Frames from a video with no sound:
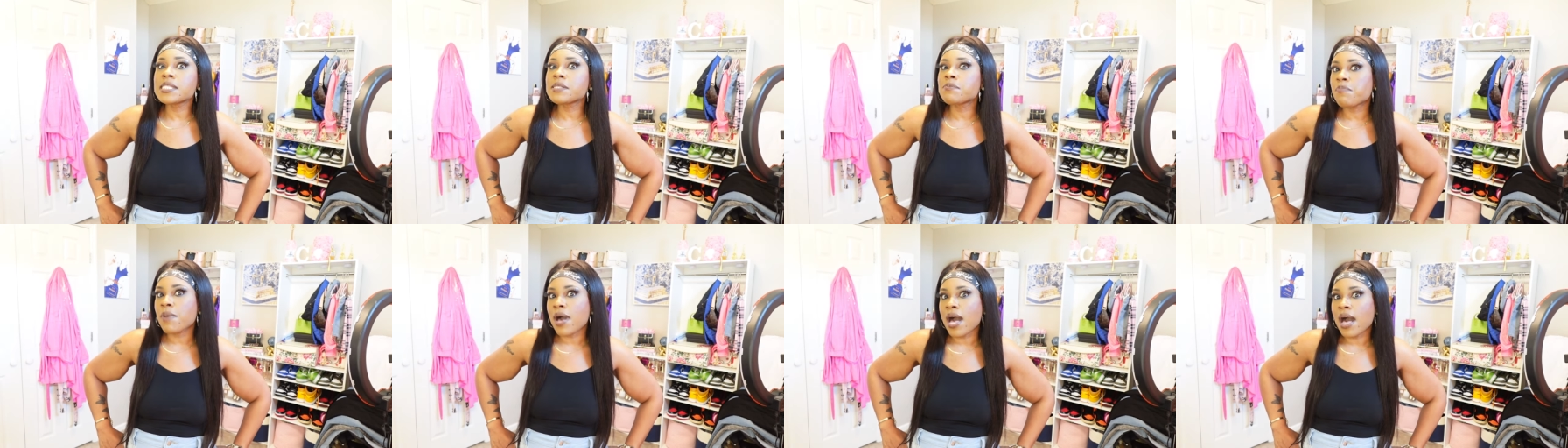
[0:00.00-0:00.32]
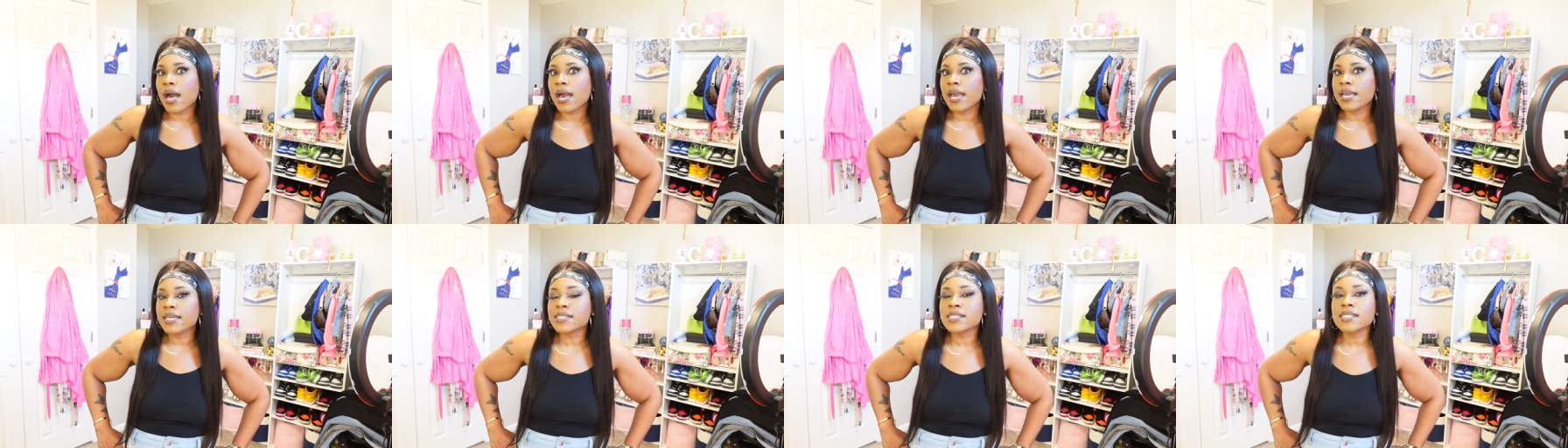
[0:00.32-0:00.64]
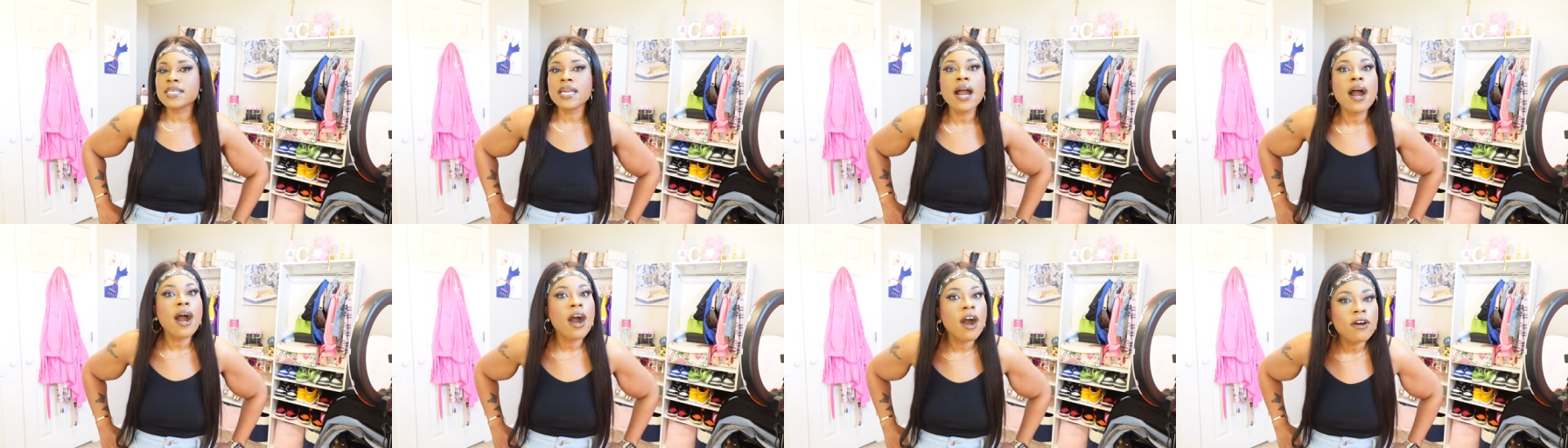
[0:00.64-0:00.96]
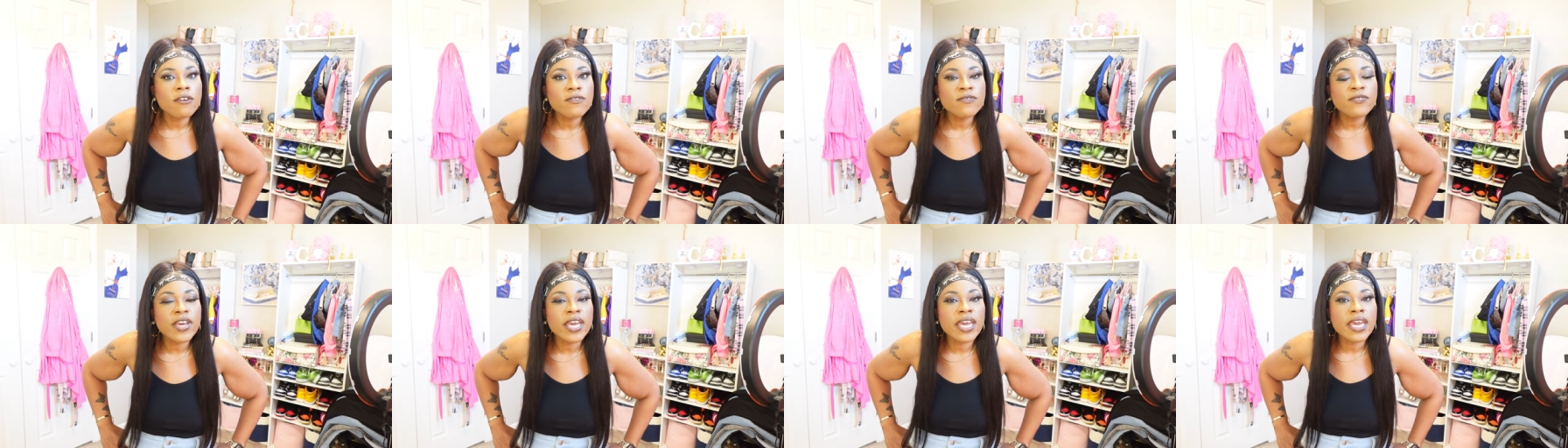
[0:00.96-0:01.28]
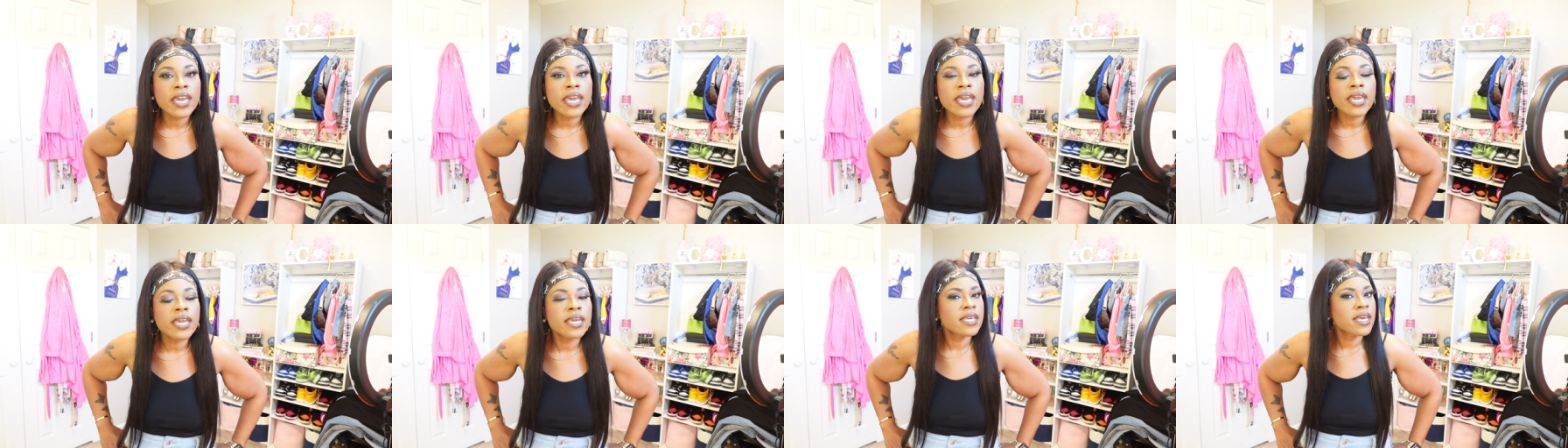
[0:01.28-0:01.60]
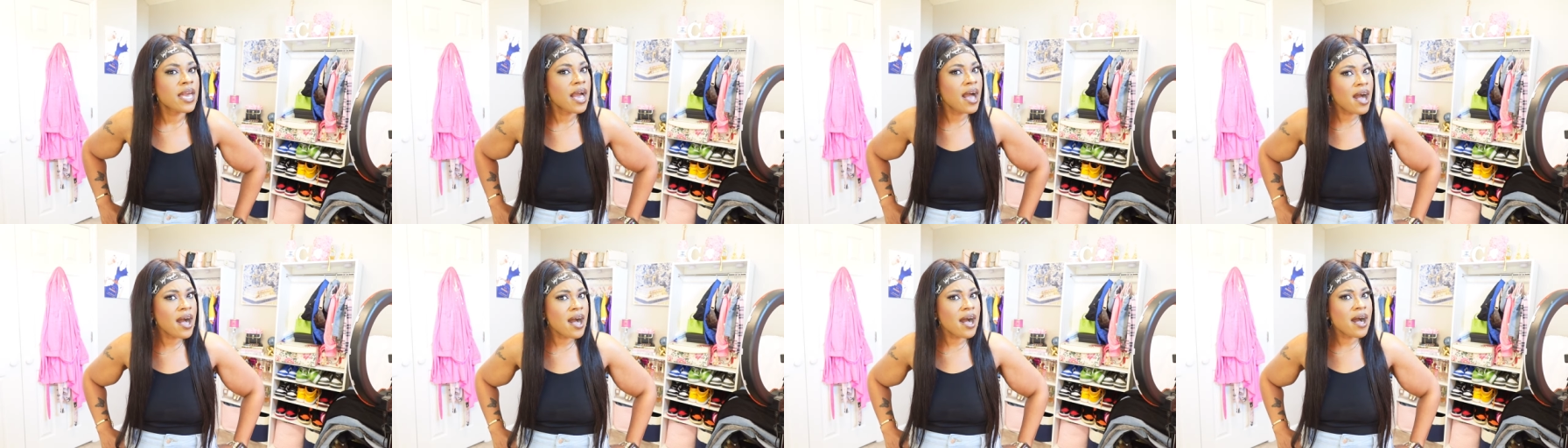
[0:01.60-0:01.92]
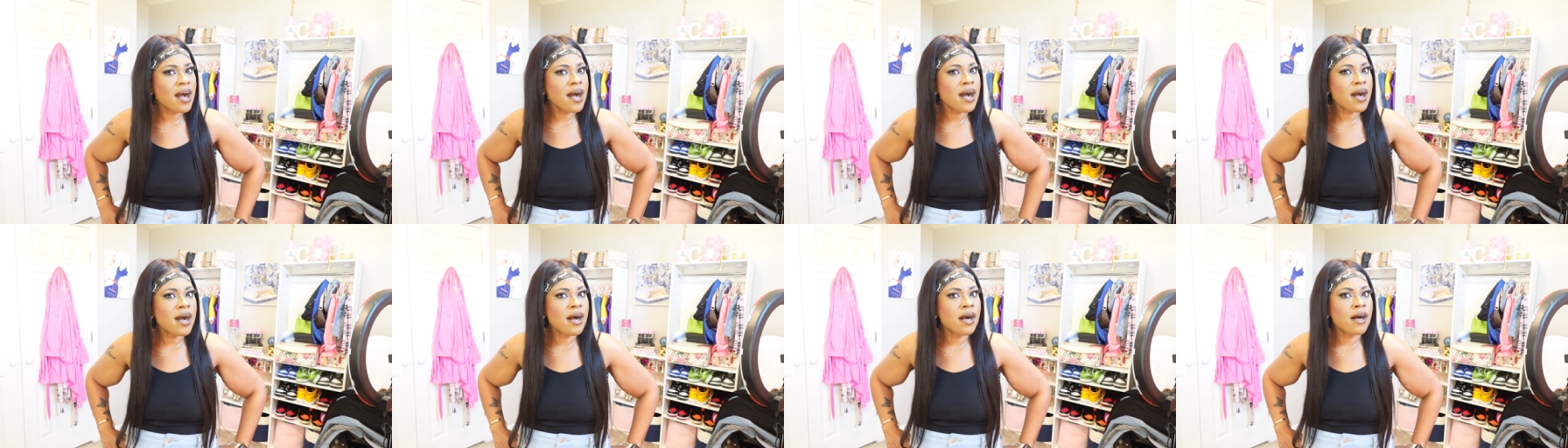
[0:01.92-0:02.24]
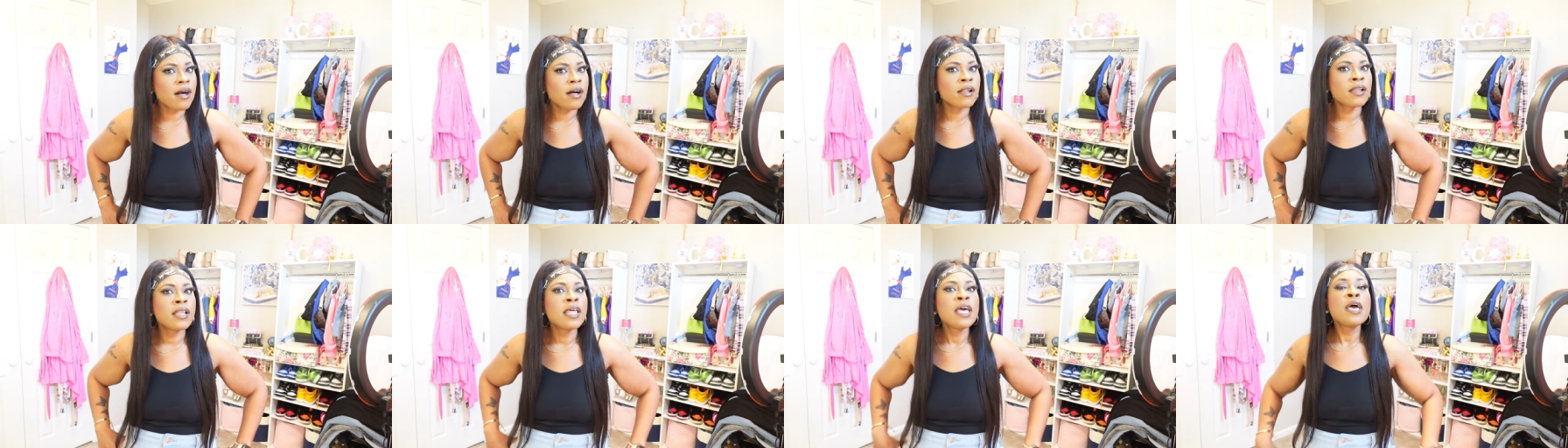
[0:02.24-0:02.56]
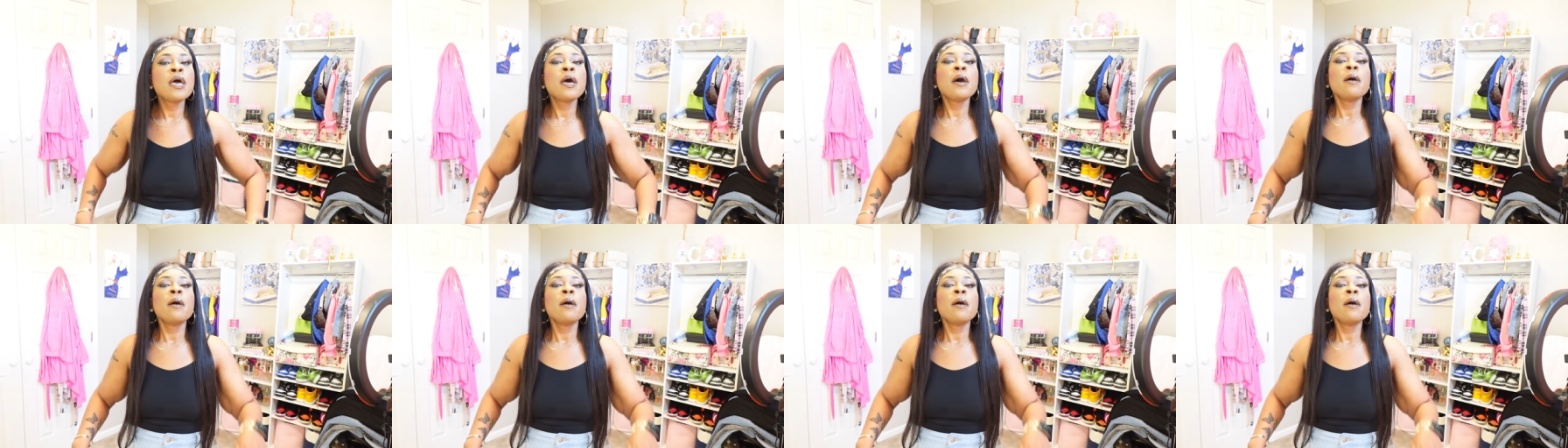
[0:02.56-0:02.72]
spice coffee, y'all.